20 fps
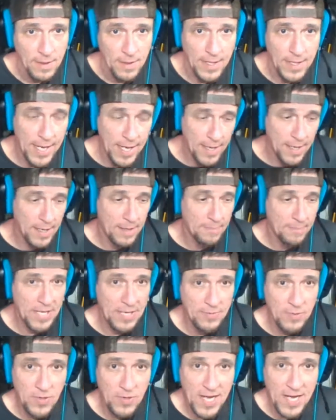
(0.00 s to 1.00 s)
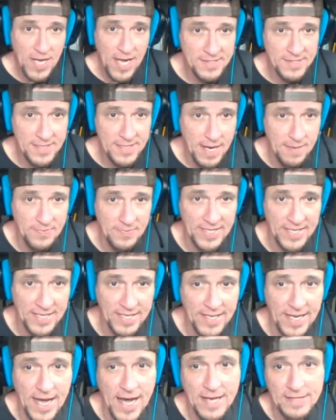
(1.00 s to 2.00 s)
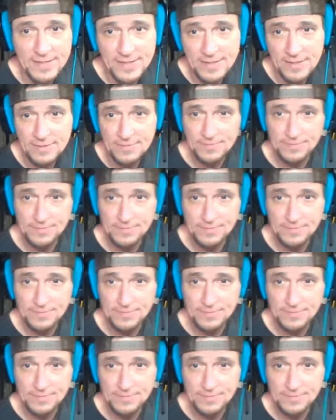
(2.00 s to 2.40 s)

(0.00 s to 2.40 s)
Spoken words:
and people got to stop and get gas.